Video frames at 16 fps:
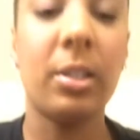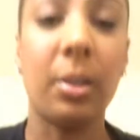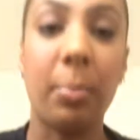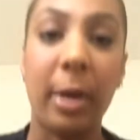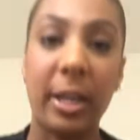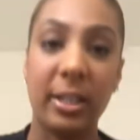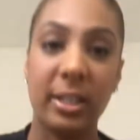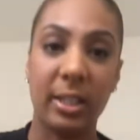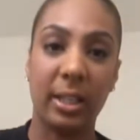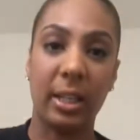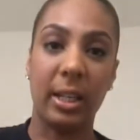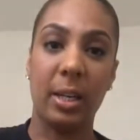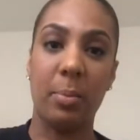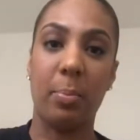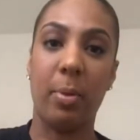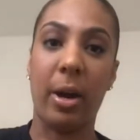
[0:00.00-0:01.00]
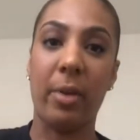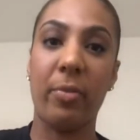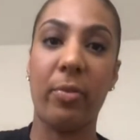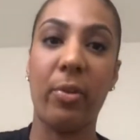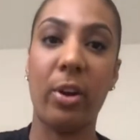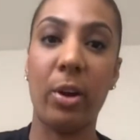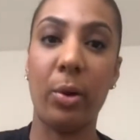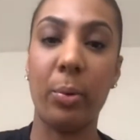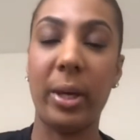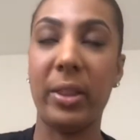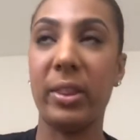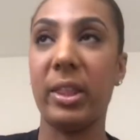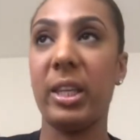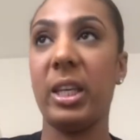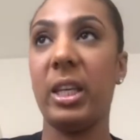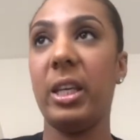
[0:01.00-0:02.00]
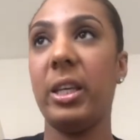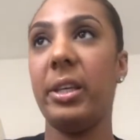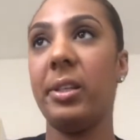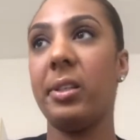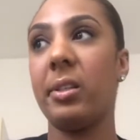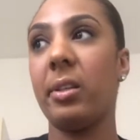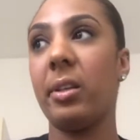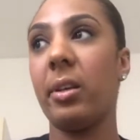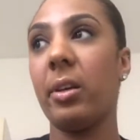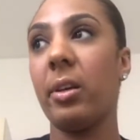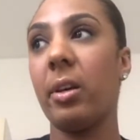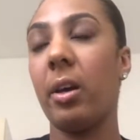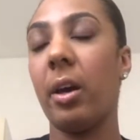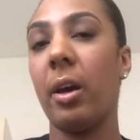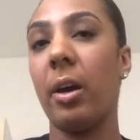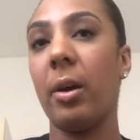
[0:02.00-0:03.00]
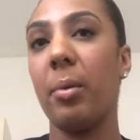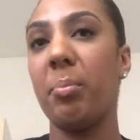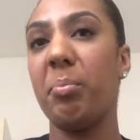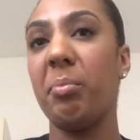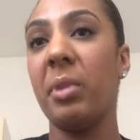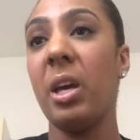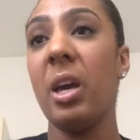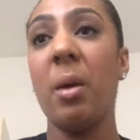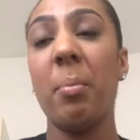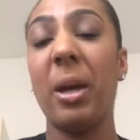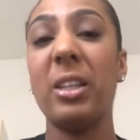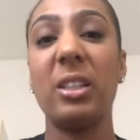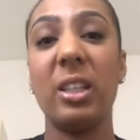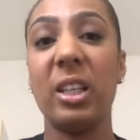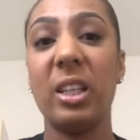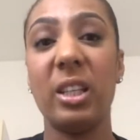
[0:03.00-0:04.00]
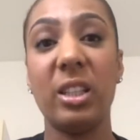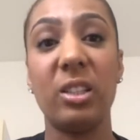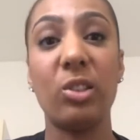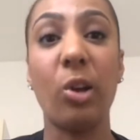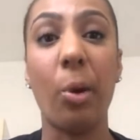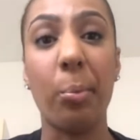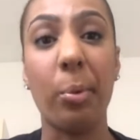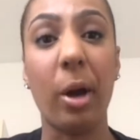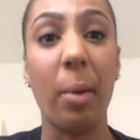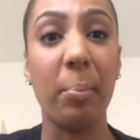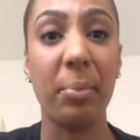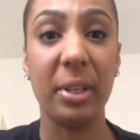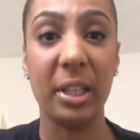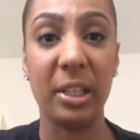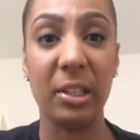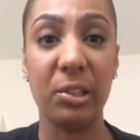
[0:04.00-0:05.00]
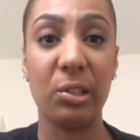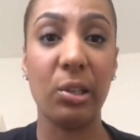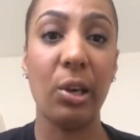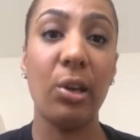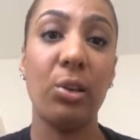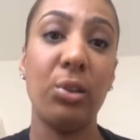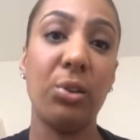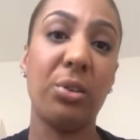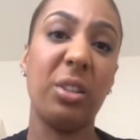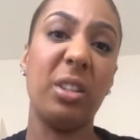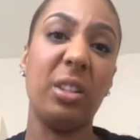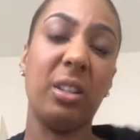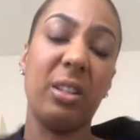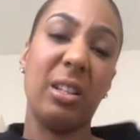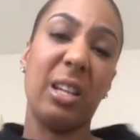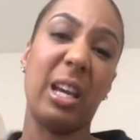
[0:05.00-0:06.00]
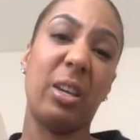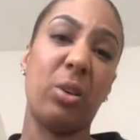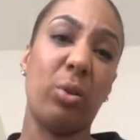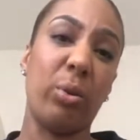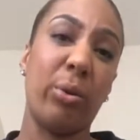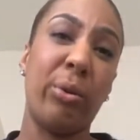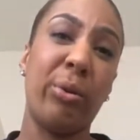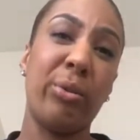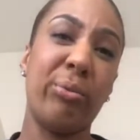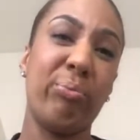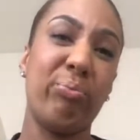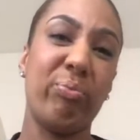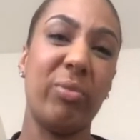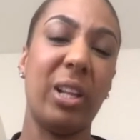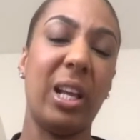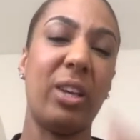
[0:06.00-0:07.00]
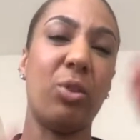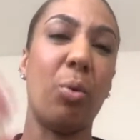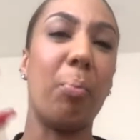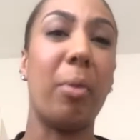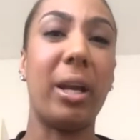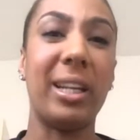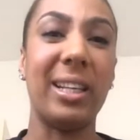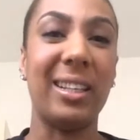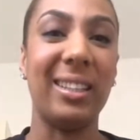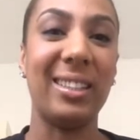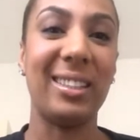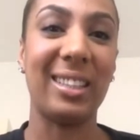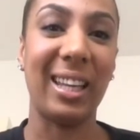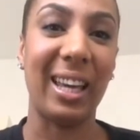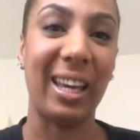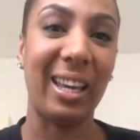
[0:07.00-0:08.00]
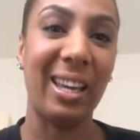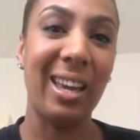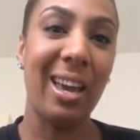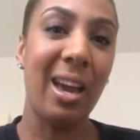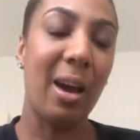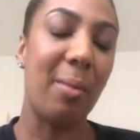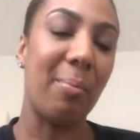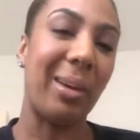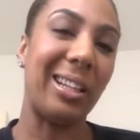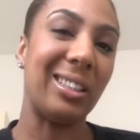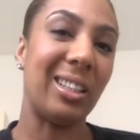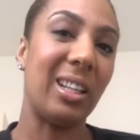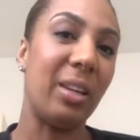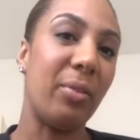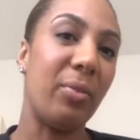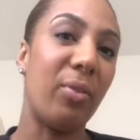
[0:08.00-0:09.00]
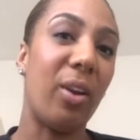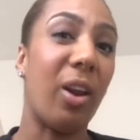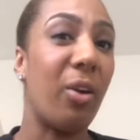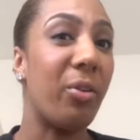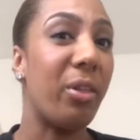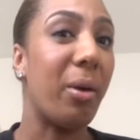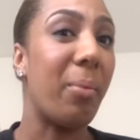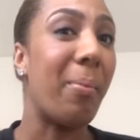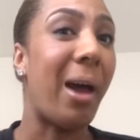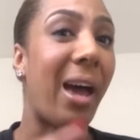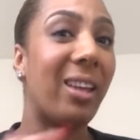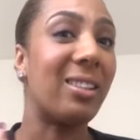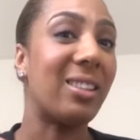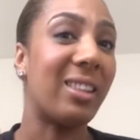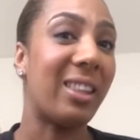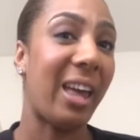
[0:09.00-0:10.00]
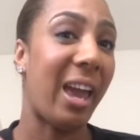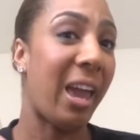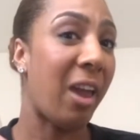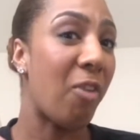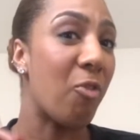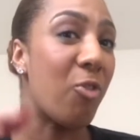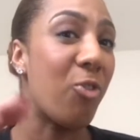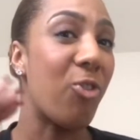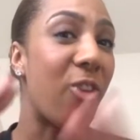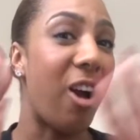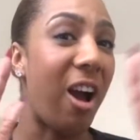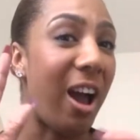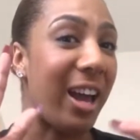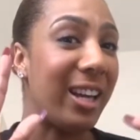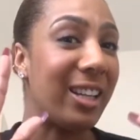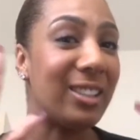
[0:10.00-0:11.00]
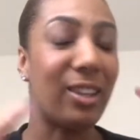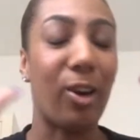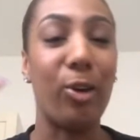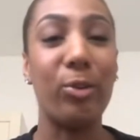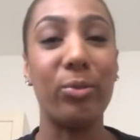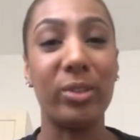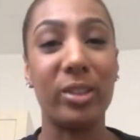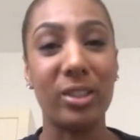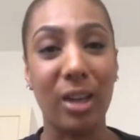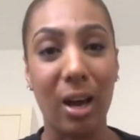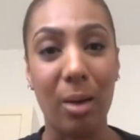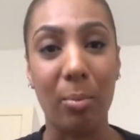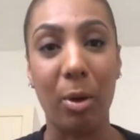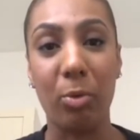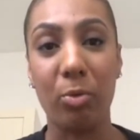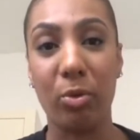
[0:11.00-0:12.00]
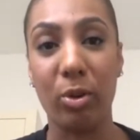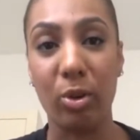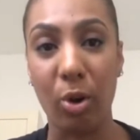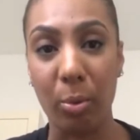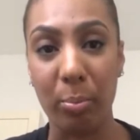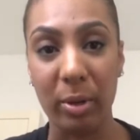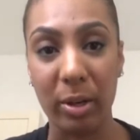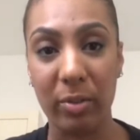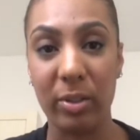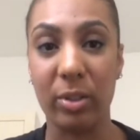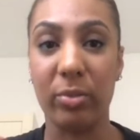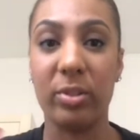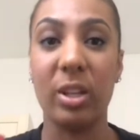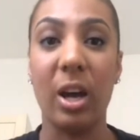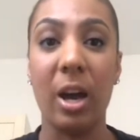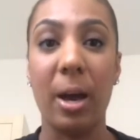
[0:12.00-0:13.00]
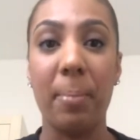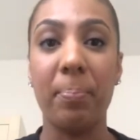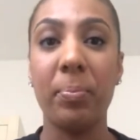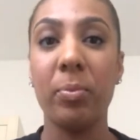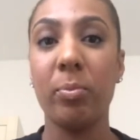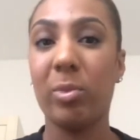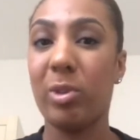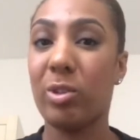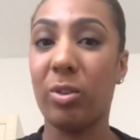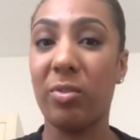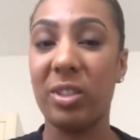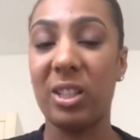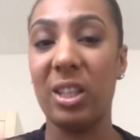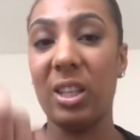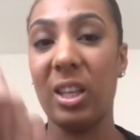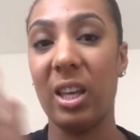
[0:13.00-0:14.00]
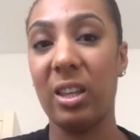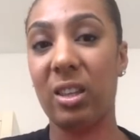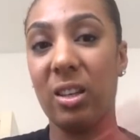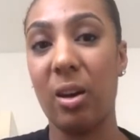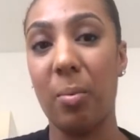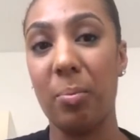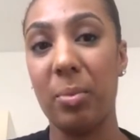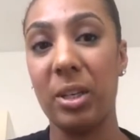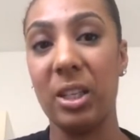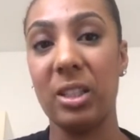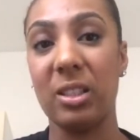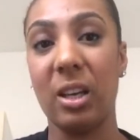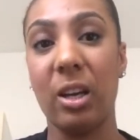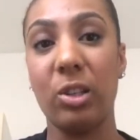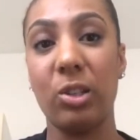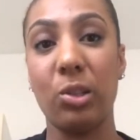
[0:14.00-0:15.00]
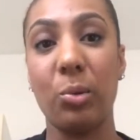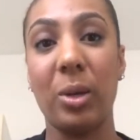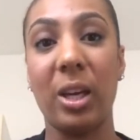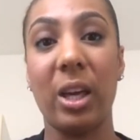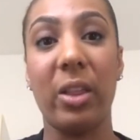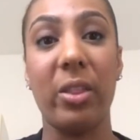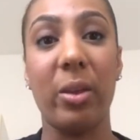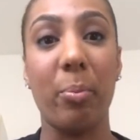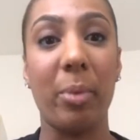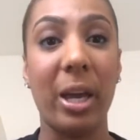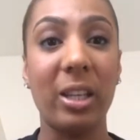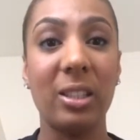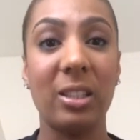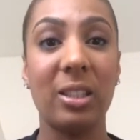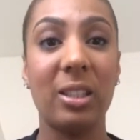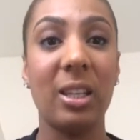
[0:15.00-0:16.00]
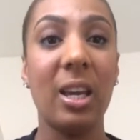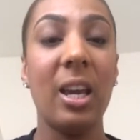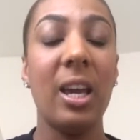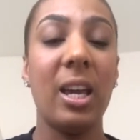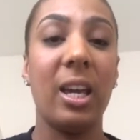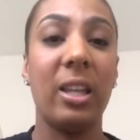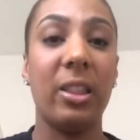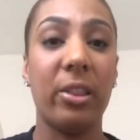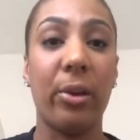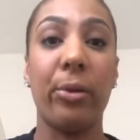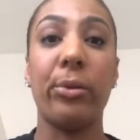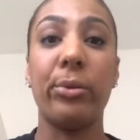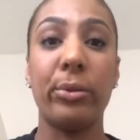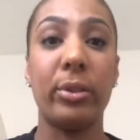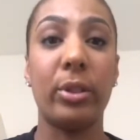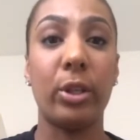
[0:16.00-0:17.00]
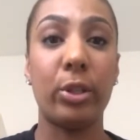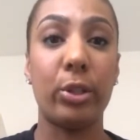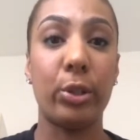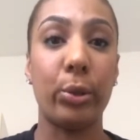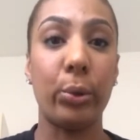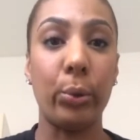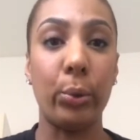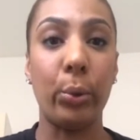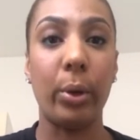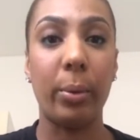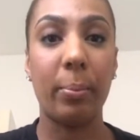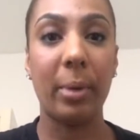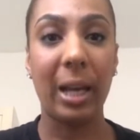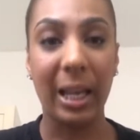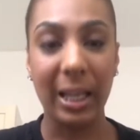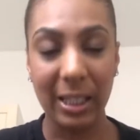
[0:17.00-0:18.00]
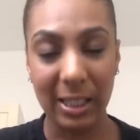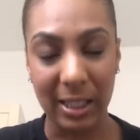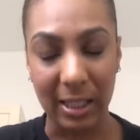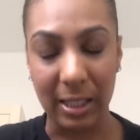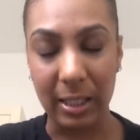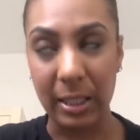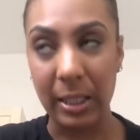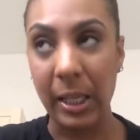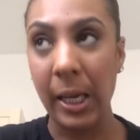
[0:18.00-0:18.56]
basically, by following these these top companies, you can let your money sit and basically follow them as they rise over time, over a long period of time, because obviously they're the companies that are doing the best in those two places.